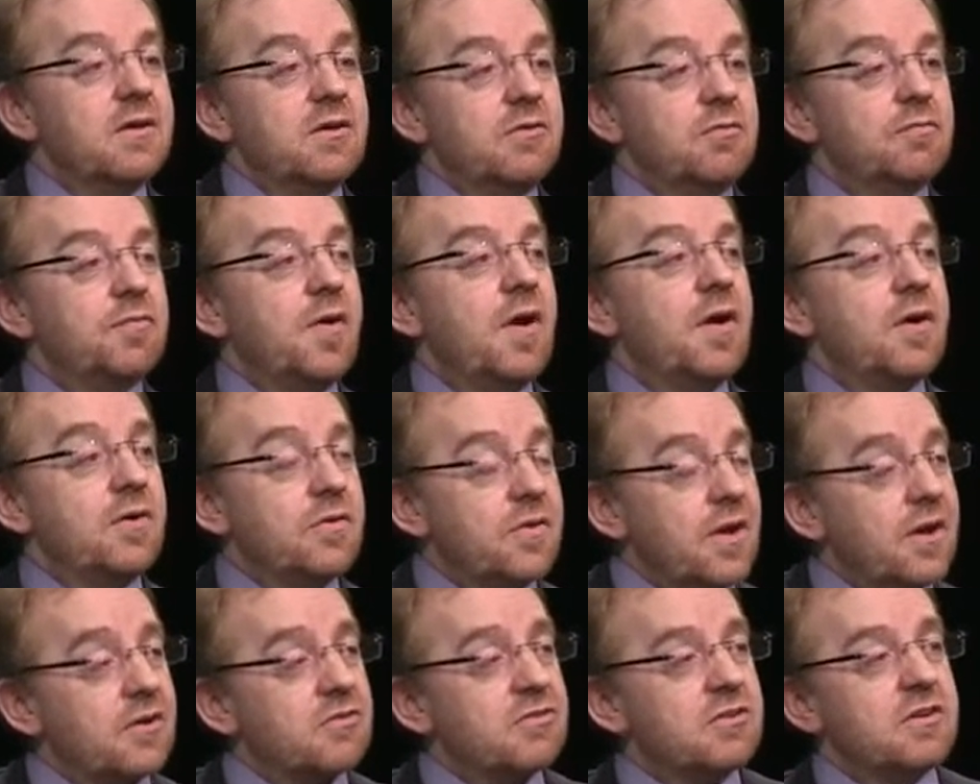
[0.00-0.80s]
you
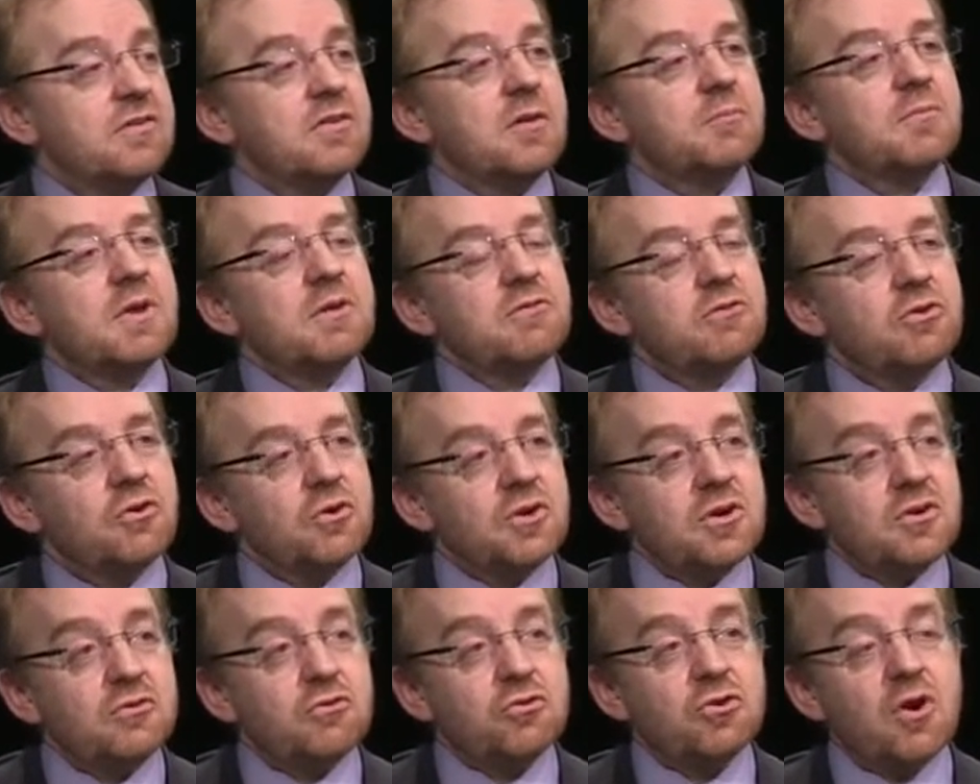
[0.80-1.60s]
find actually sometimes you
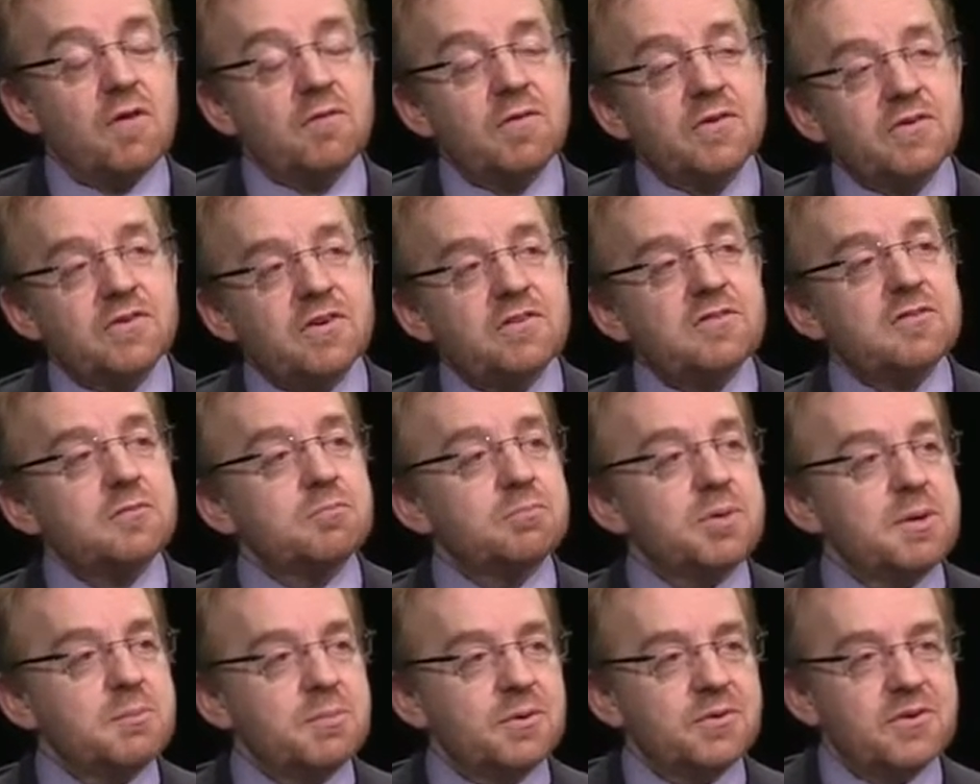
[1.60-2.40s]
got into
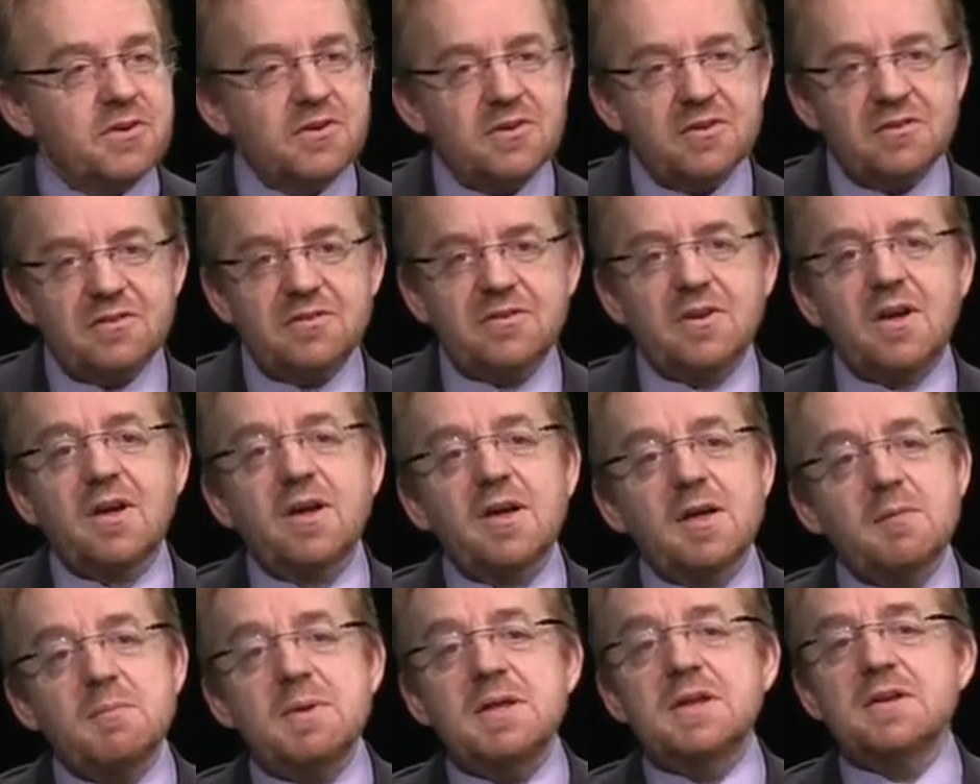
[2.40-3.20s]
conversation, people didn't
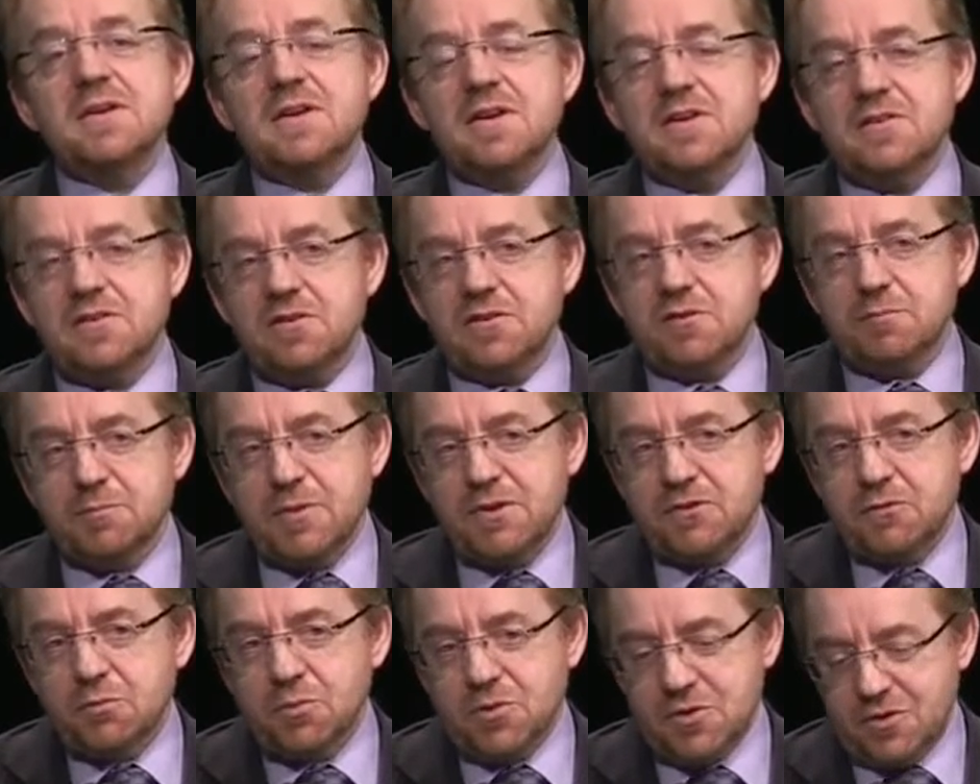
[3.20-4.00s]
uh, immediately
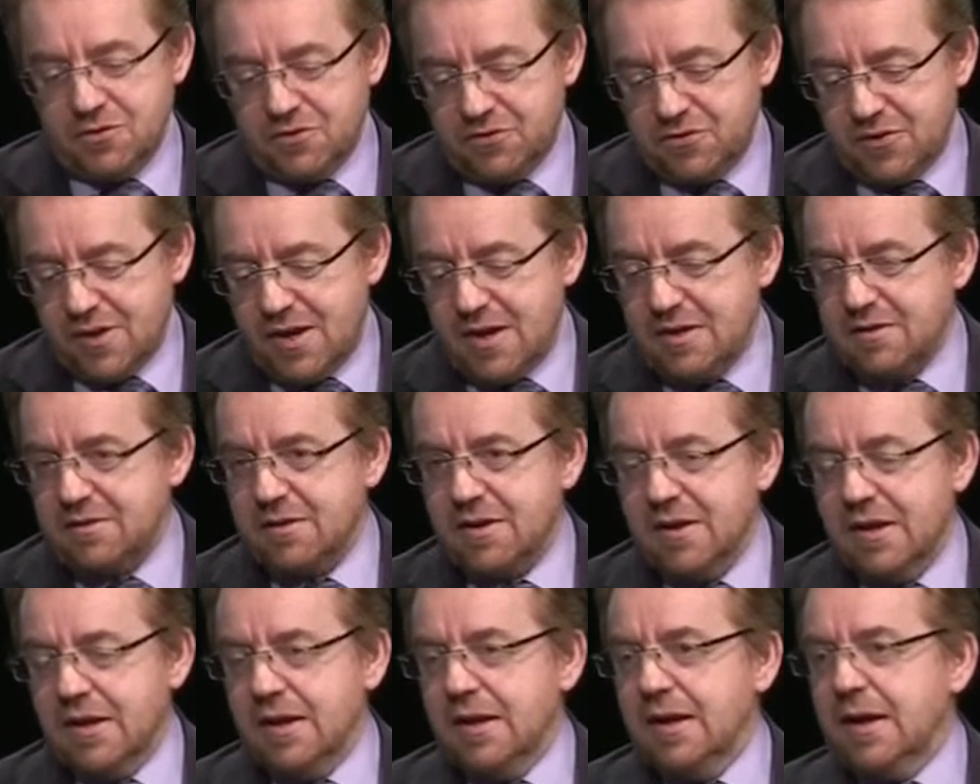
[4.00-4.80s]
dismiss what you said,